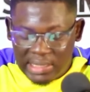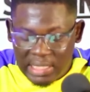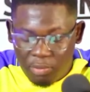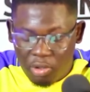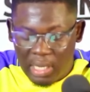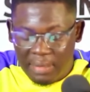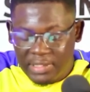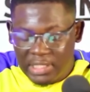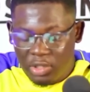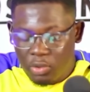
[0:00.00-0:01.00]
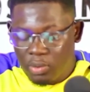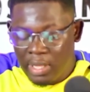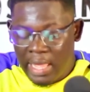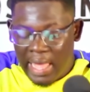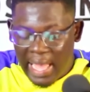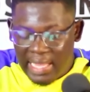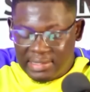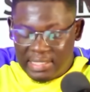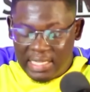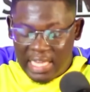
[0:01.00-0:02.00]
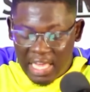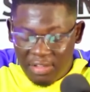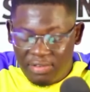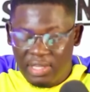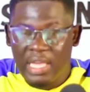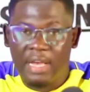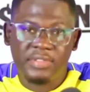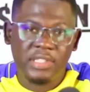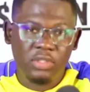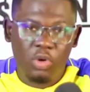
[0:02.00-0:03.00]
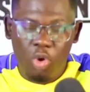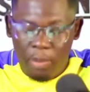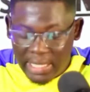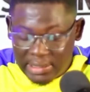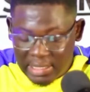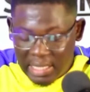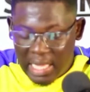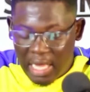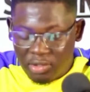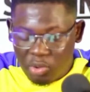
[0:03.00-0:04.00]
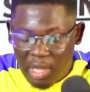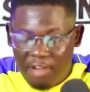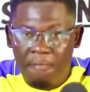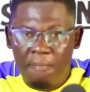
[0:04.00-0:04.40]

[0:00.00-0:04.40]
Samuel. I've seen you. Isaac Enchi. I've seen your comments. I also have